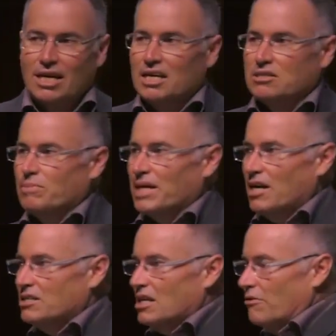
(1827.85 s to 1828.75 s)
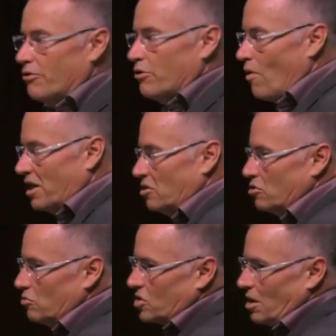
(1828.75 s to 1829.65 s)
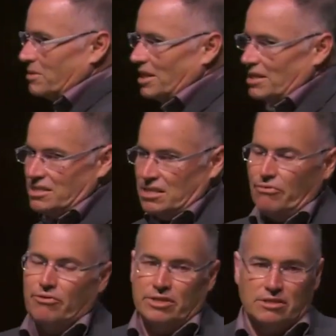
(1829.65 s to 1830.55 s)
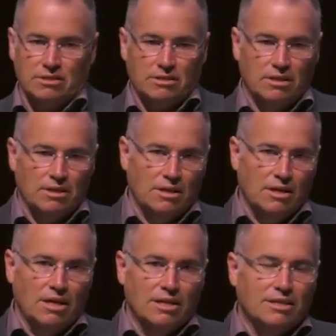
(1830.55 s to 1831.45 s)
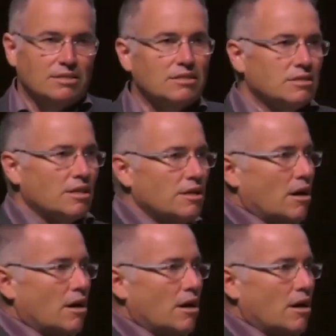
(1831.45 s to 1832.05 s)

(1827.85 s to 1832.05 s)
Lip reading: is because if you want to do something different, this is the